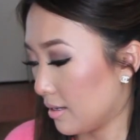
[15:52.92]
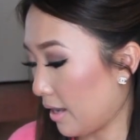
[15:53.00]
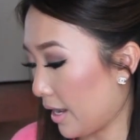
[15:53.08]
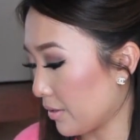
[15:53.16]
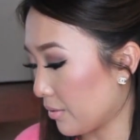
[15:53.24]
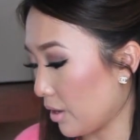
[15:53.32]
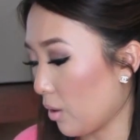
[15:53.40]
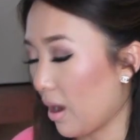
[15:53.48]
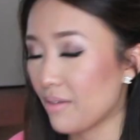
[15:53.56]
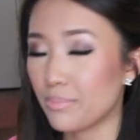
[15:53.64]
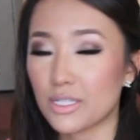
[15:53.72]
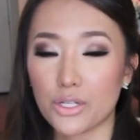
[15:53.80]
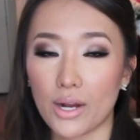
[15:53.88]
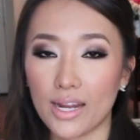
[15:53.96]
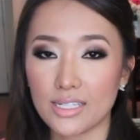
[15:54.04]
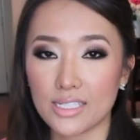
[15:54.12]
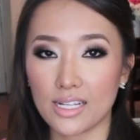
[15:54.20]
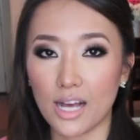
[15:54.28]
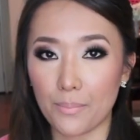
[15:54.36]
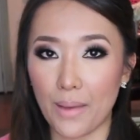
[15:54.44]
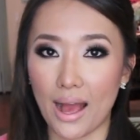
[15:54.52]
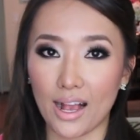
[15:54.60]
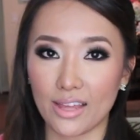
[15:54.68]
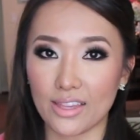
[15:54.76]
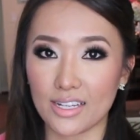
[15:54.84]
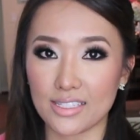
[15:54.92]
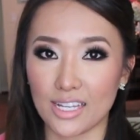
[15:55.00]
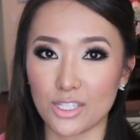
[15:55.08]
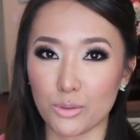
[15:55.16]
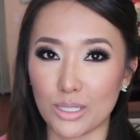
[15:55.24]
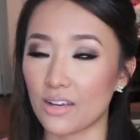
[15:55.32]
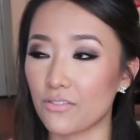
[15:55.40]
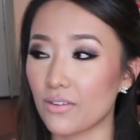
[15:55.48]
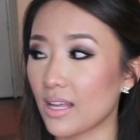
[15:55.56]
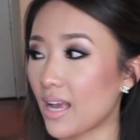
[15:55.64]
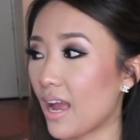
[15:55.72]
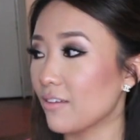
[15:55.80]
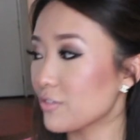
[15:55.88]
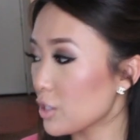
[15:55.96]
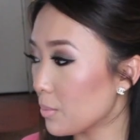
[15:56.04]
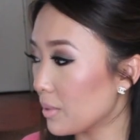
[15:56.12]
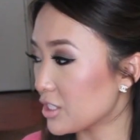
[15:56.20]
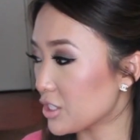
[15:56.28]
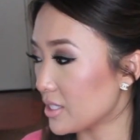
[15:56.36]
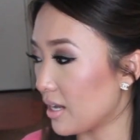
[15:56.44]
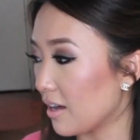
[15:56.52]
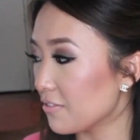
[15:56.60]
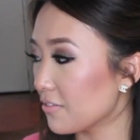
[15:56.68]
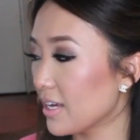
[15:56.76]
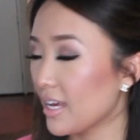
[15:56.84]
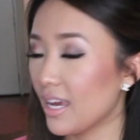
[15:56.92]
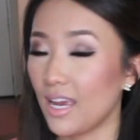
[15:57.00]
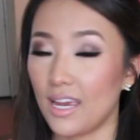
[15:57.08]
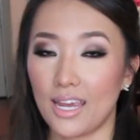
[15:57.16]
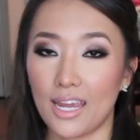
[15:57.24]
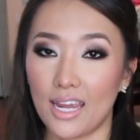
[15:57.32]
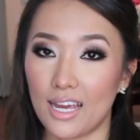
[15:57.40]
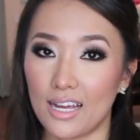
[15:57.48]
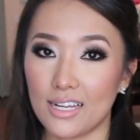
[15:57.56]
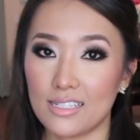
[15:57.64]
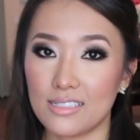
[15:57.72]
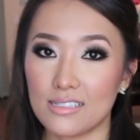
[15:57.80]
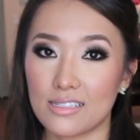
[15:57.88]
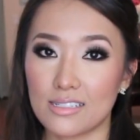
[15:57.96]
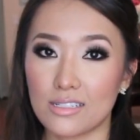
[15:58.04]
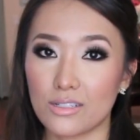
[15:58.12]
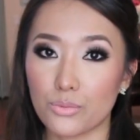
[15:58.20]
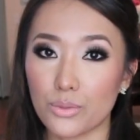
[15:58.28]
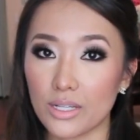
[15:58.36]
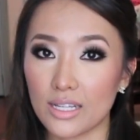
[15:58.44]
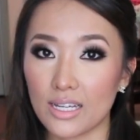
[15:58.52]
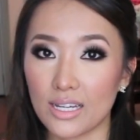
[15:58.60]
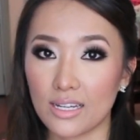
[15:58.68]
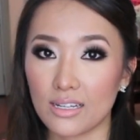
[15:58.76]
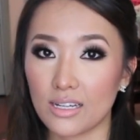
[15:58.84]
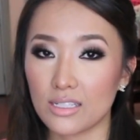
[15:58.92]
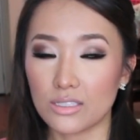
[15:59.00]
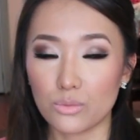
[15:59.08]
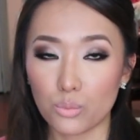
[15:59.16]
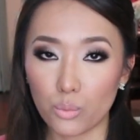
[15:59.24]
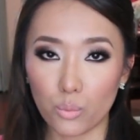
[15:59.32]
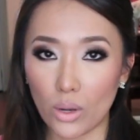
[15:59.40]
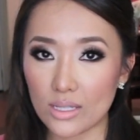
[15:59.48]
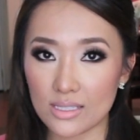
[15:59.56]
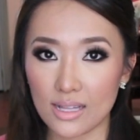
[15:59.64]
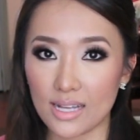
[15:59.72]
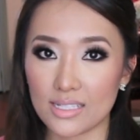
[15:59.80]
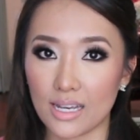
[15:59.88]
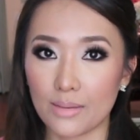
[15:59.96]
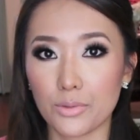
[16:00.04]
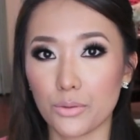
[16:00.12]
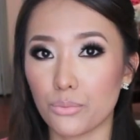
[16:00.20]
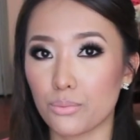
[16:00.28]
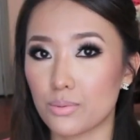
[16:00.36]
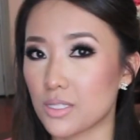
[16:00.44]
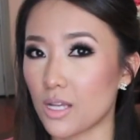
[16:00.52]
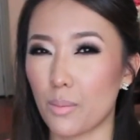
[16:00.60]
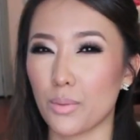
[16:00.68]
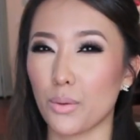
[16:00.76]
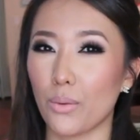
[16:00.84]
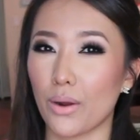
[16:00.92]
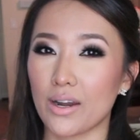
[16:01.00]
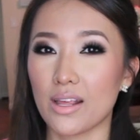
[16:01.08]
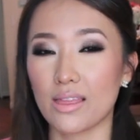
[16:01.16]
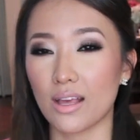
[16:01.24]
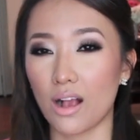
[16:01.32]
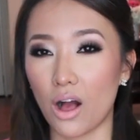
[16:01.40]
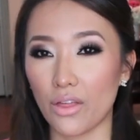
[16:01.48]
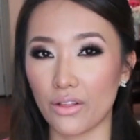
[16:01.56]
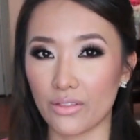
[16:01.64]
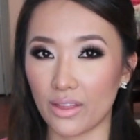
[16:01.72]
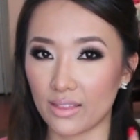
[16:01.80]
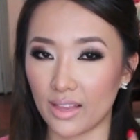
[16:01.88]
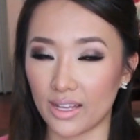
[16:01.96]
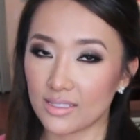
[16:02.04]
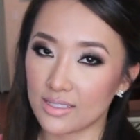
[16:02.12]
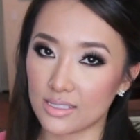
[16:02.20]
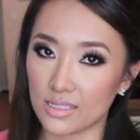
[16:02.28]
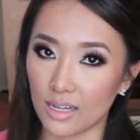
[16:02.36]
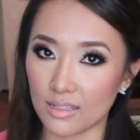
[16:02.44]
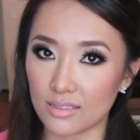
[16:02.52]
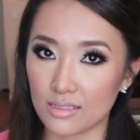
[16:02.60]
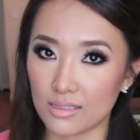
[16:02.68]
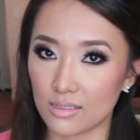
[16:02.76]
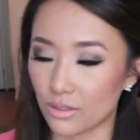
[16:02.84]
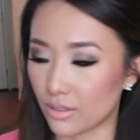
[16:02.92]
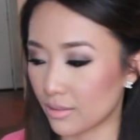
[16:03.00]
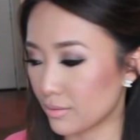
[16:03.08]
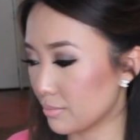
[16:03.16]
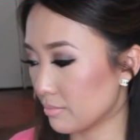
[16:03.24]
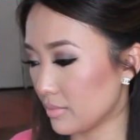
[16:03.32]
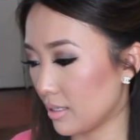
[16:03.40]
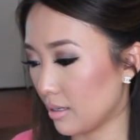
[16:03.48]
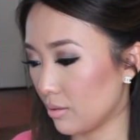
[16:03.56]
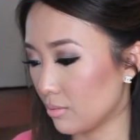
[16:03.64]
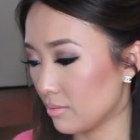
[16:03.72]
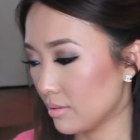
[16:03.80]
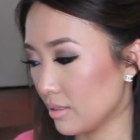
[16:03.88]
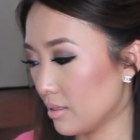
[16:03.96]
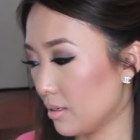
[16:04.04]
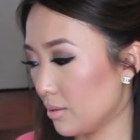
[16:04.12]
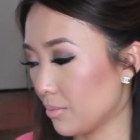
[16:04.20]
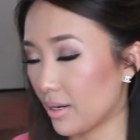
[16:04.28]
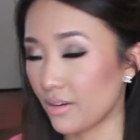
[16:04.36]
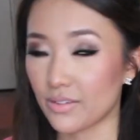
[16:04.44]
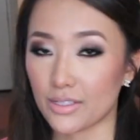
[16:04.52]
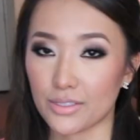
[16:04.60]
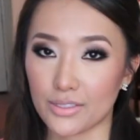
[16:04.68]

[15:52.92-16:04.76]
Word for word: I don't know, I've been trying to cut back on the accessories. I feel like I have so much stuff and really, when's the last time you saw me anything other than like studs or, you know, whatever,